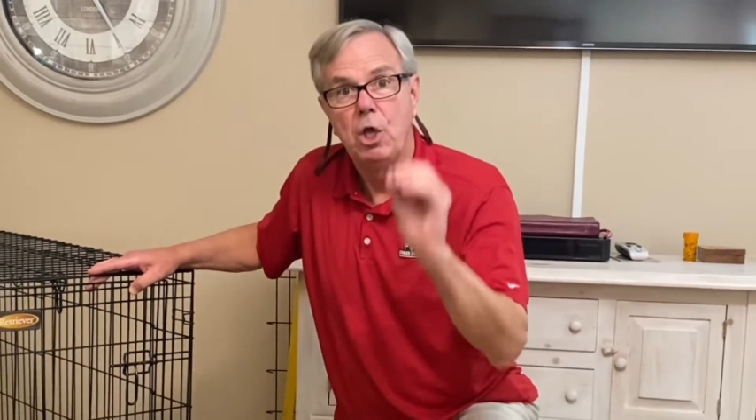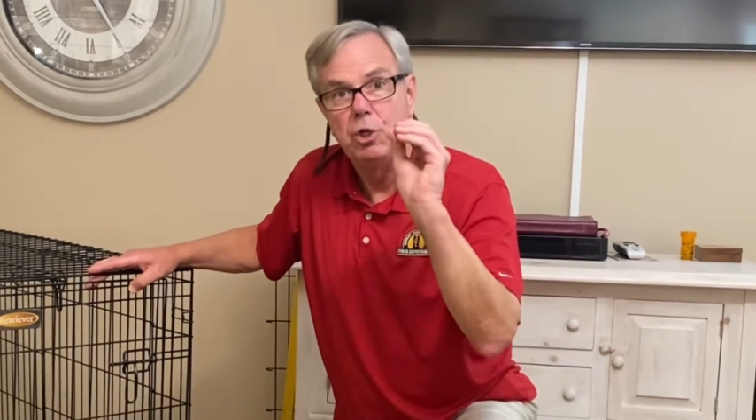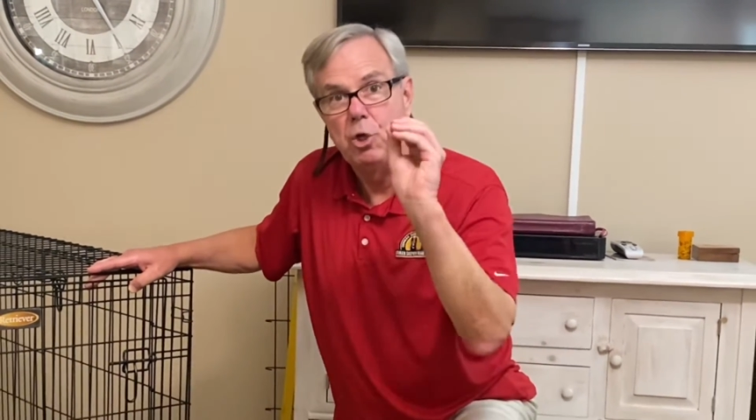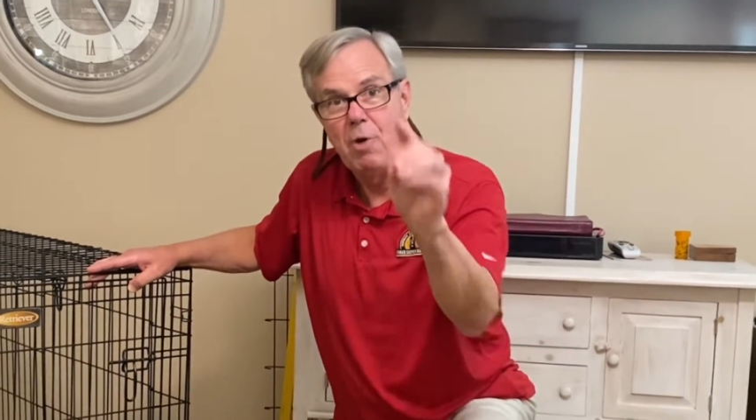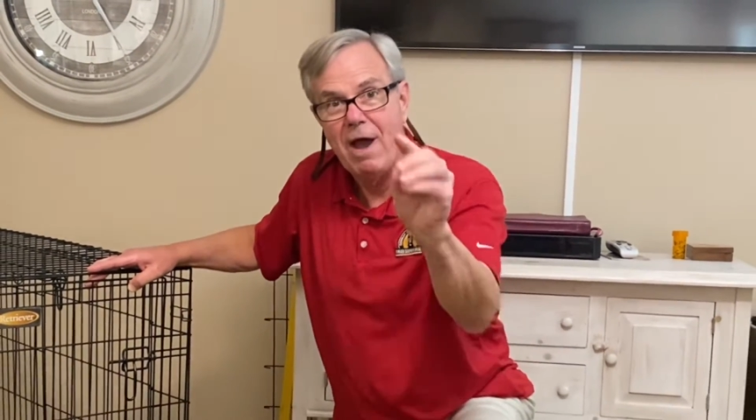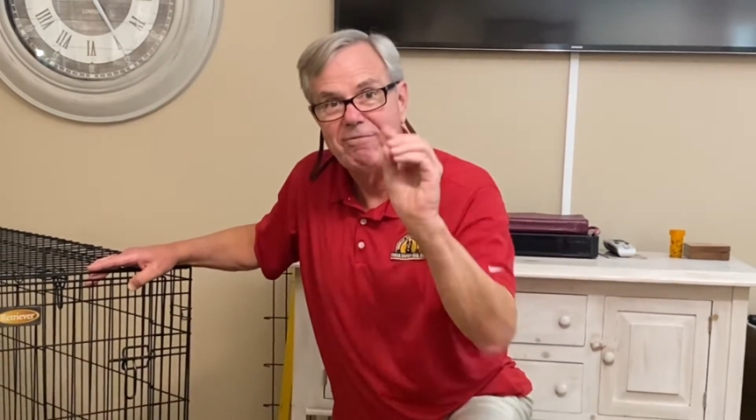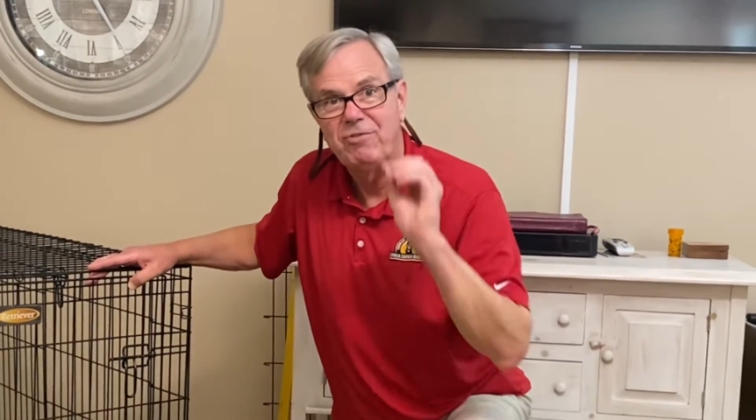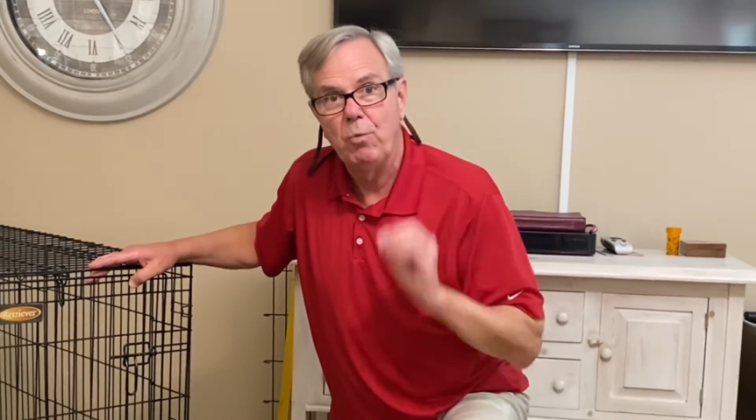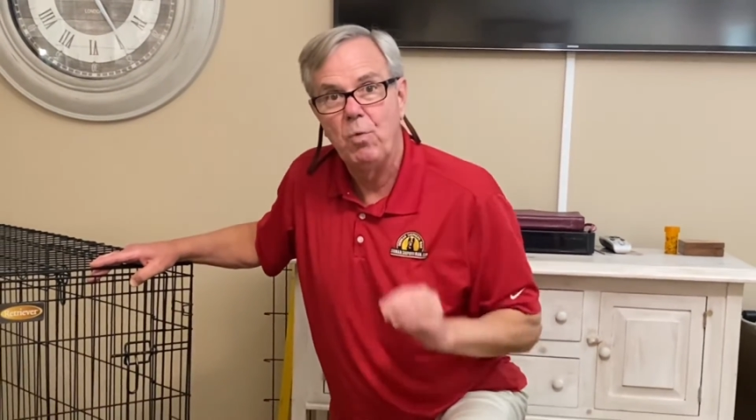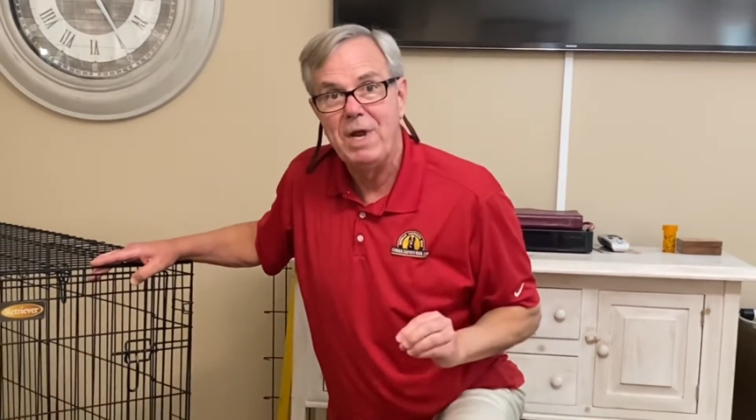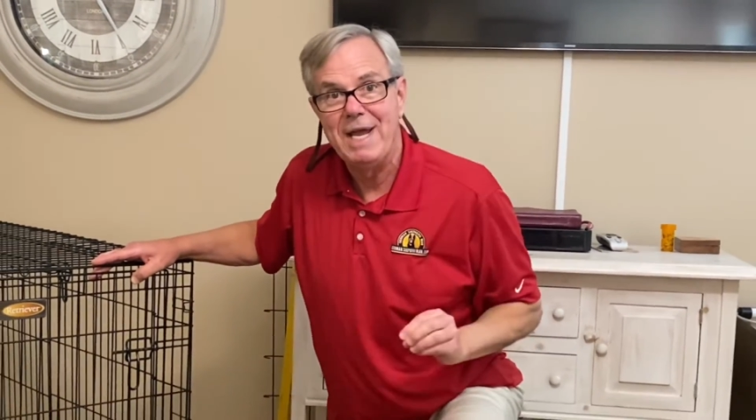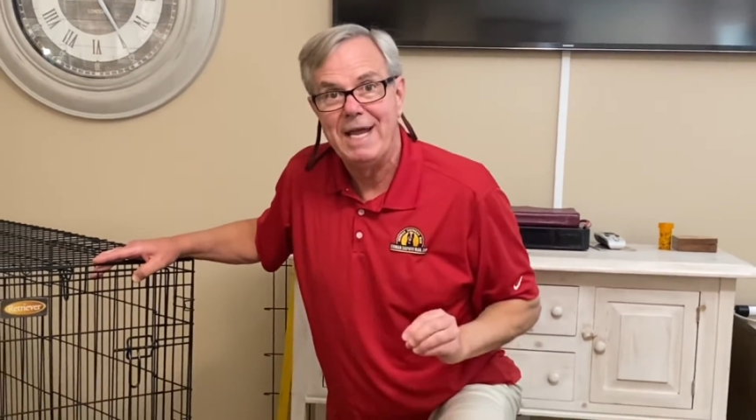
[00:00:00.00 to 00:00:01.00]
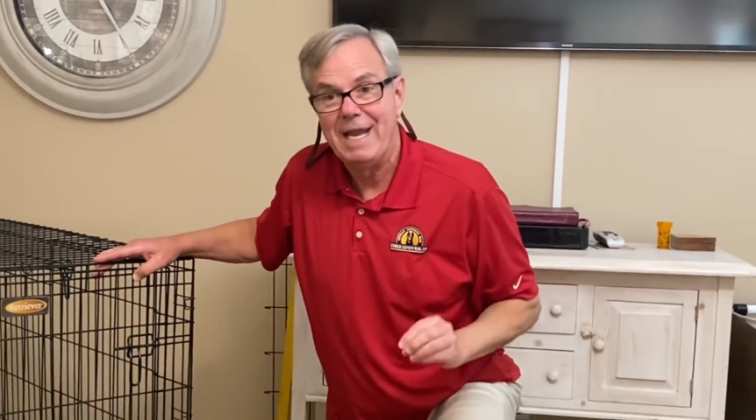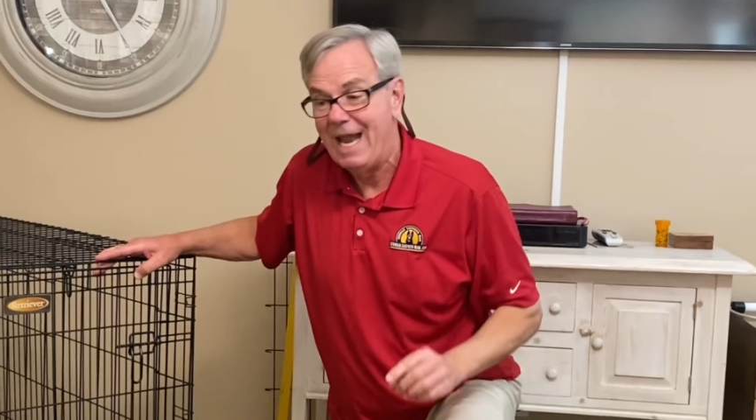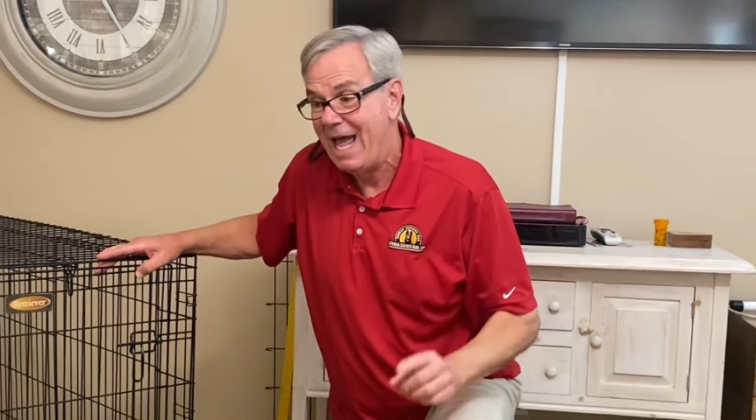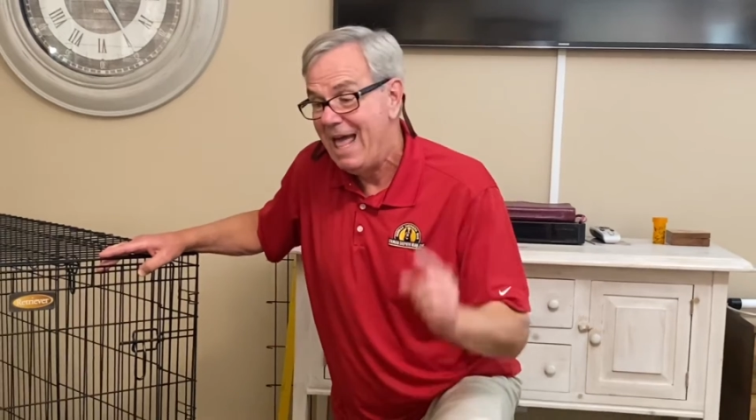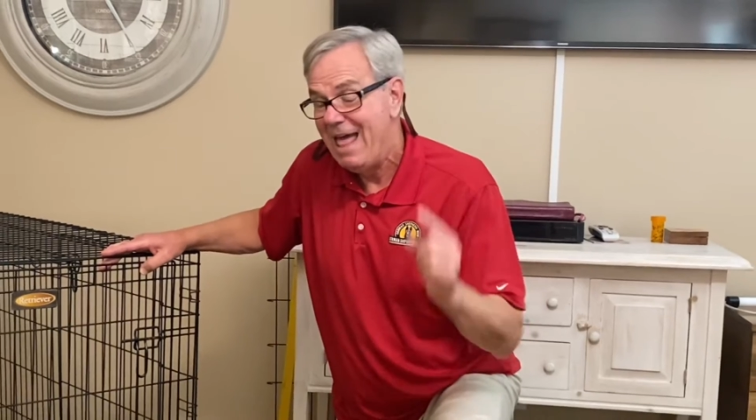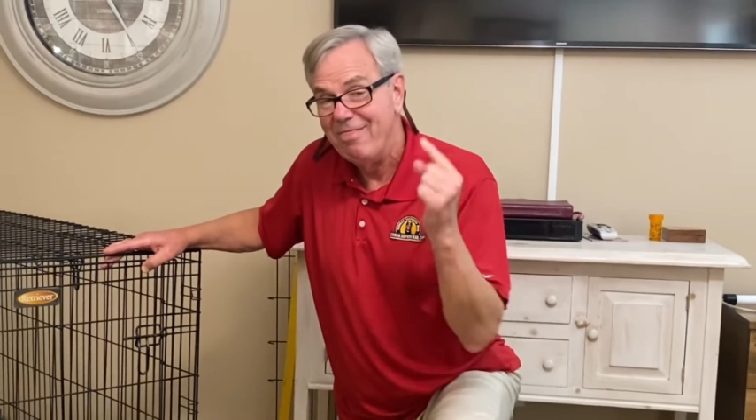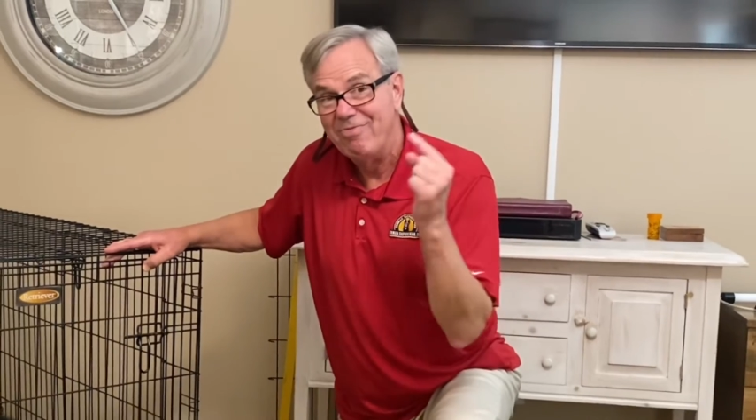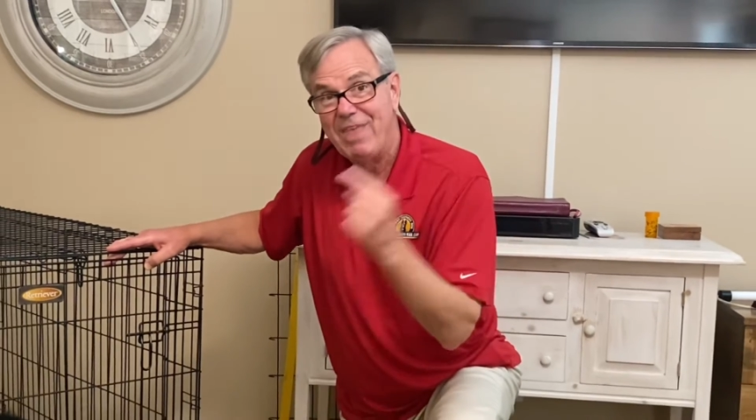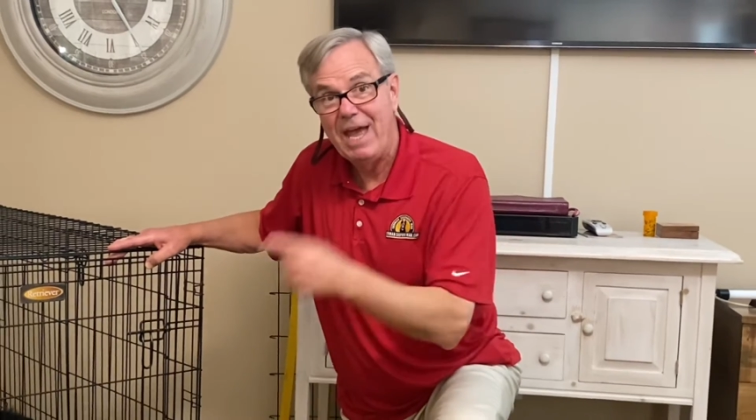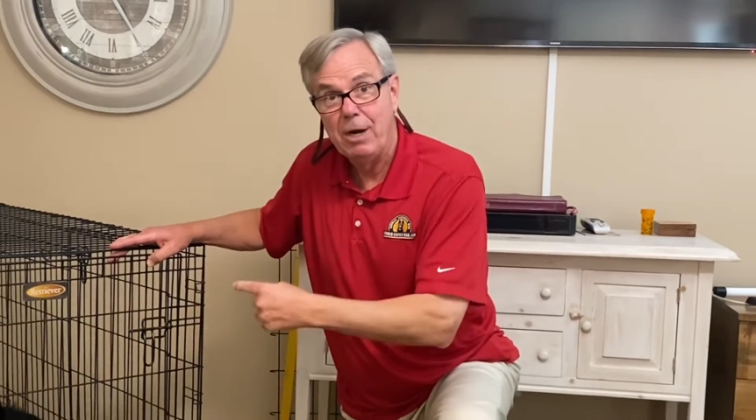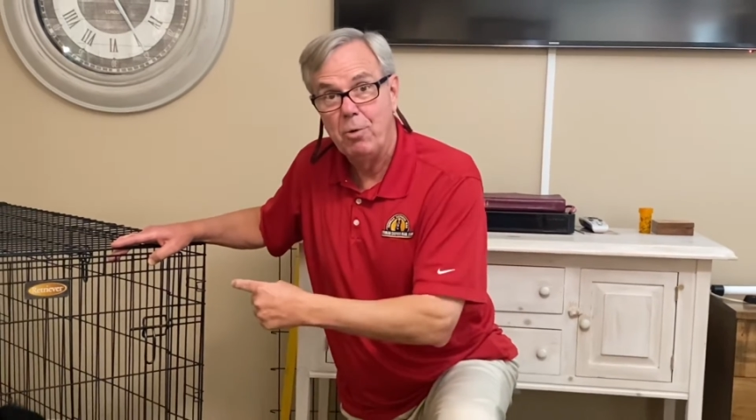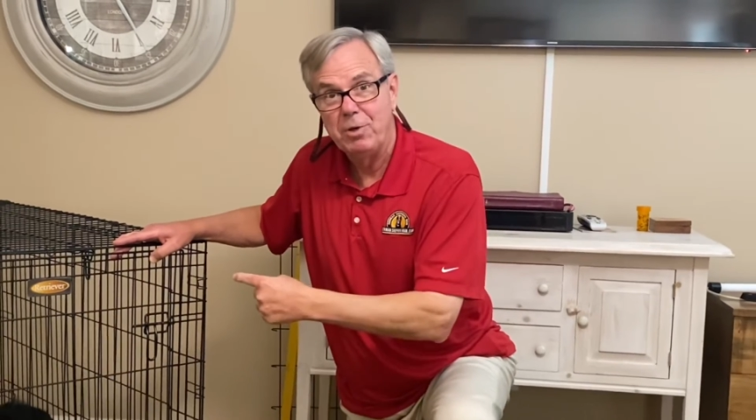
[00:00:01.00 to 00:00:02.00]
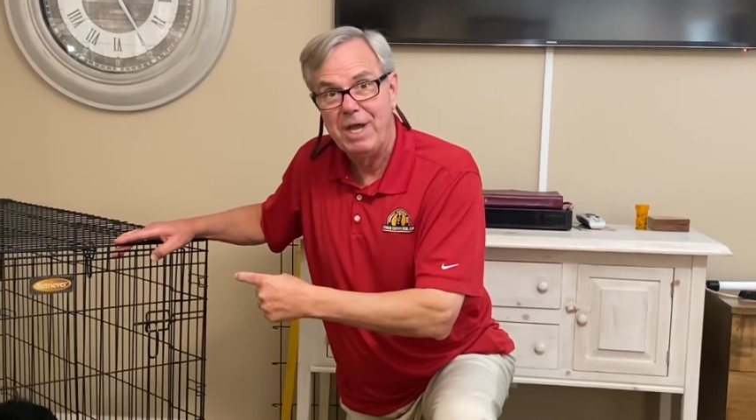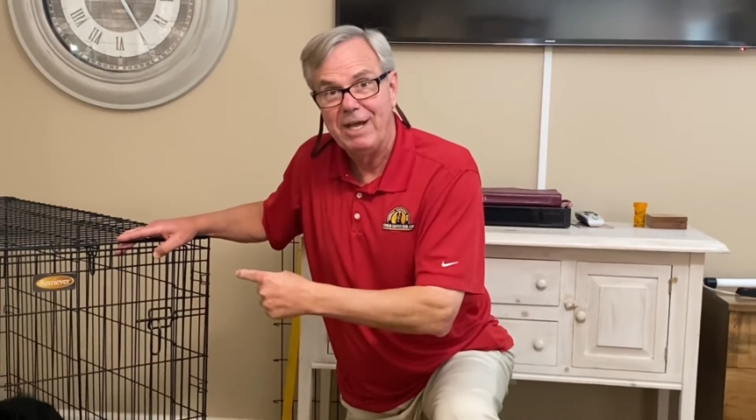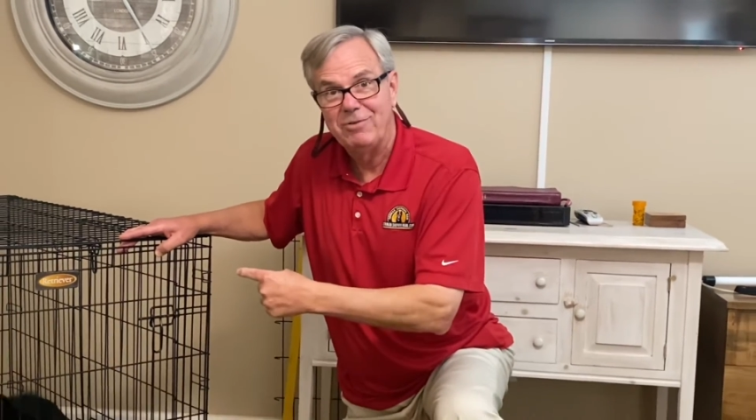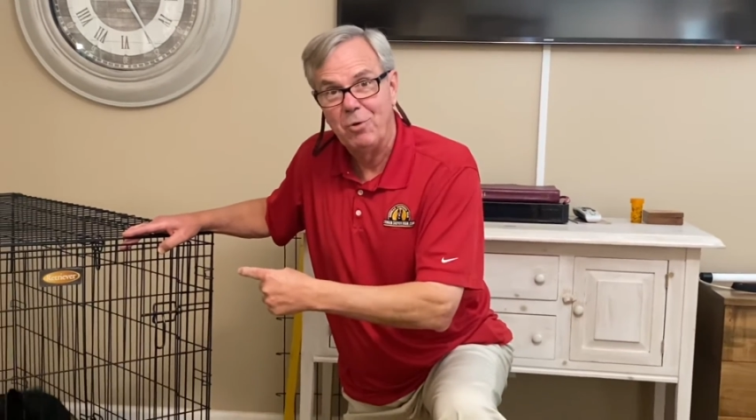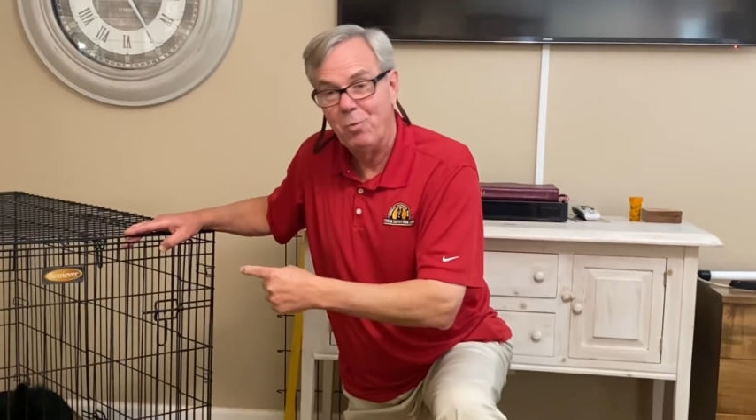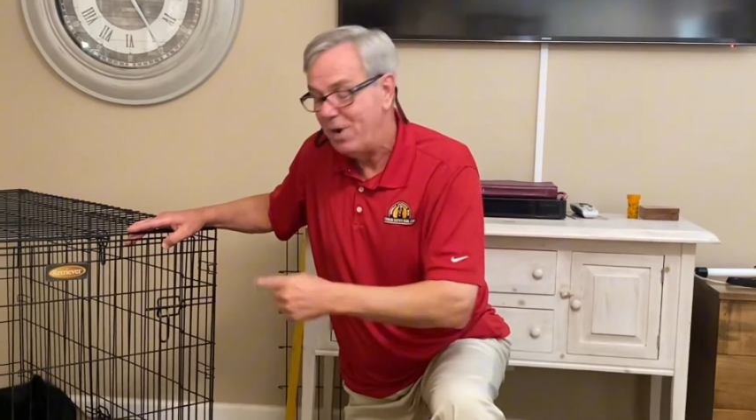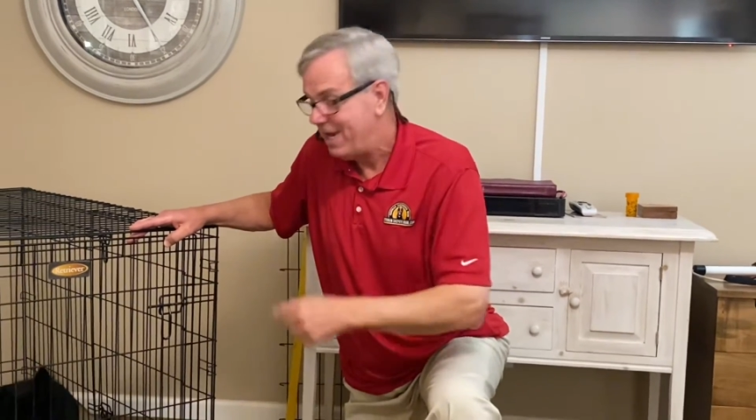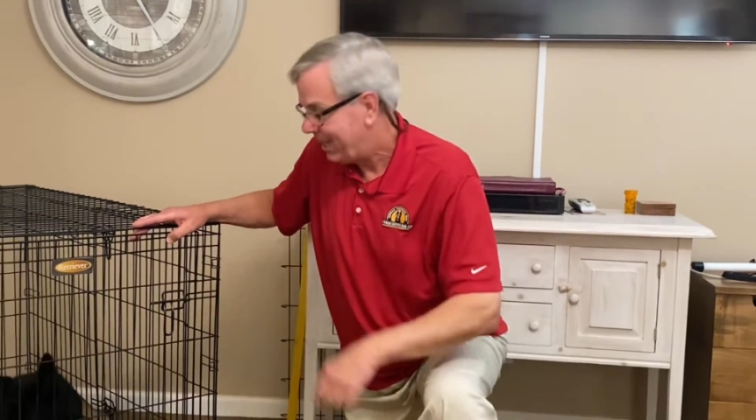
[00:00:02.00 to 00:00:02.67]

You have to win. They don't get to win.